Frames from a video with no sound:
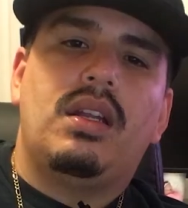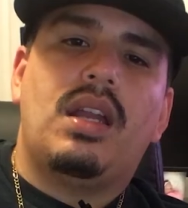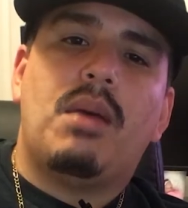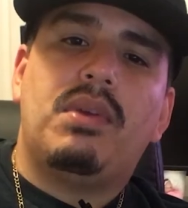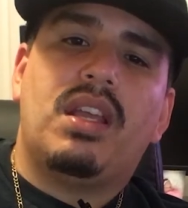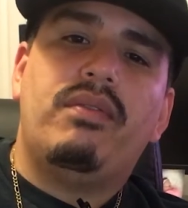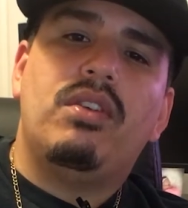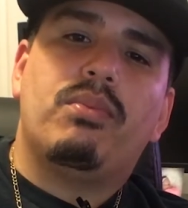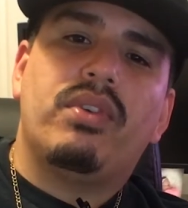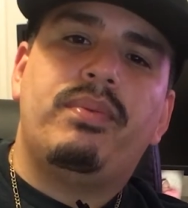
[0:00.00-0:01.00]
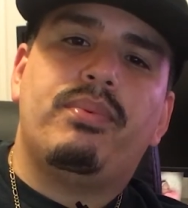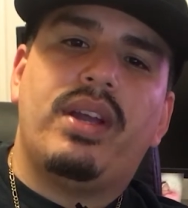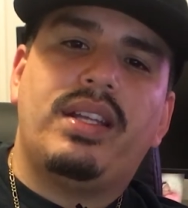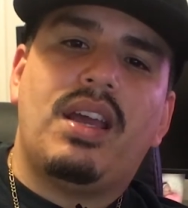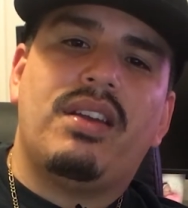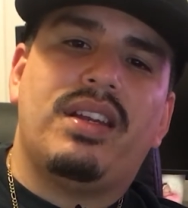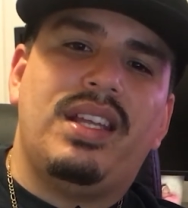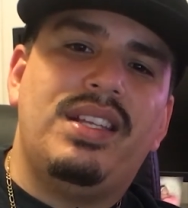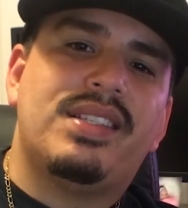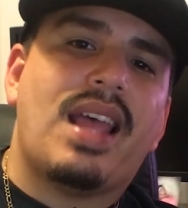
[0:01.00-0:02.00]
Now, I'm going to give you a brief breakdown on
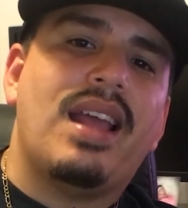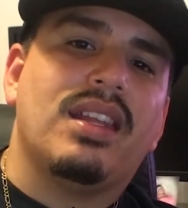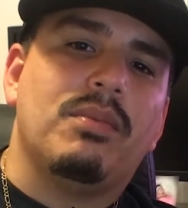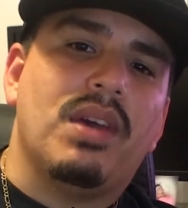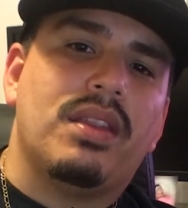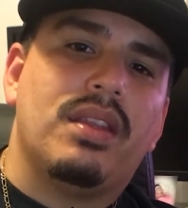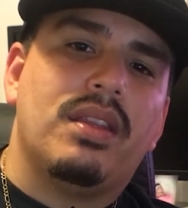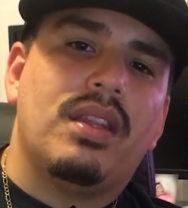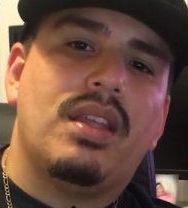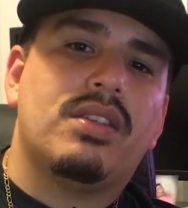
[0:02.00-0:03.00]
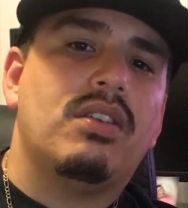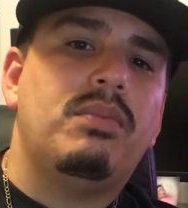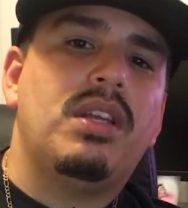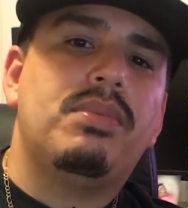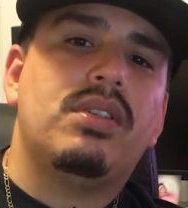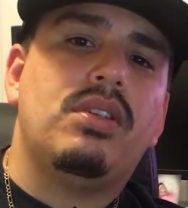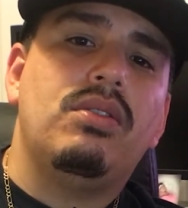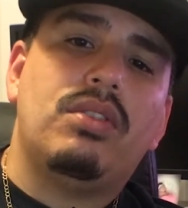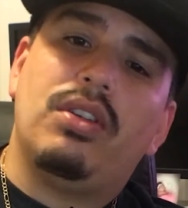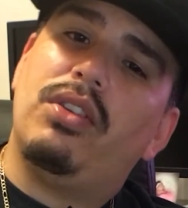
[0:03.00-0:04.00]
each cycling method. It's going to be up to
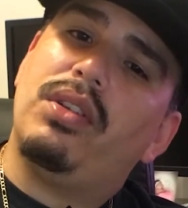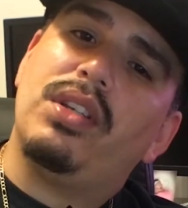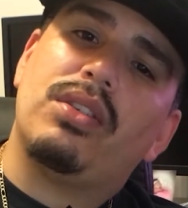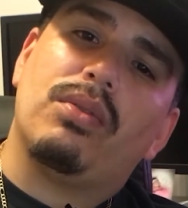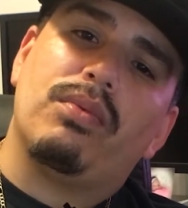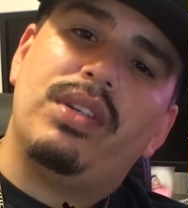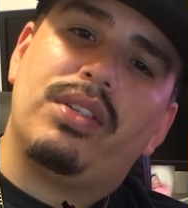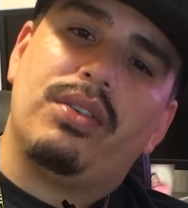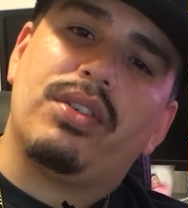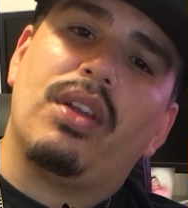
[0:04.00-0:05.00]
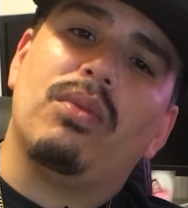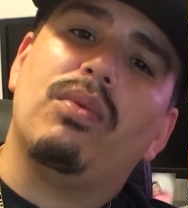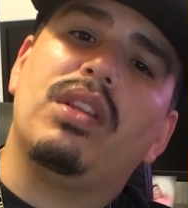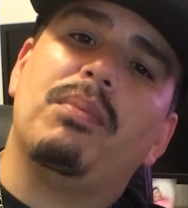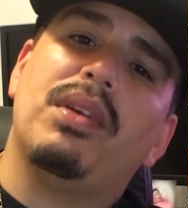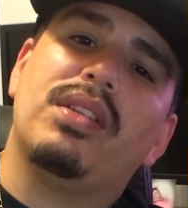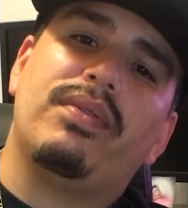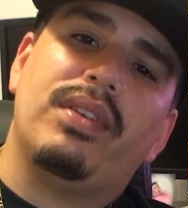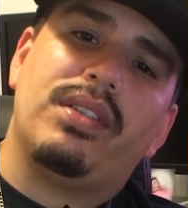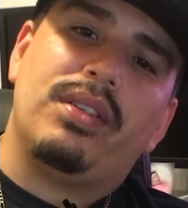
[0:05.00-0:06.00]
you to do additional research on the one that best
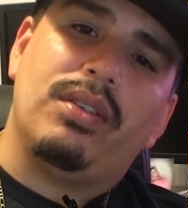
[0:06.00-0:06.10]
fits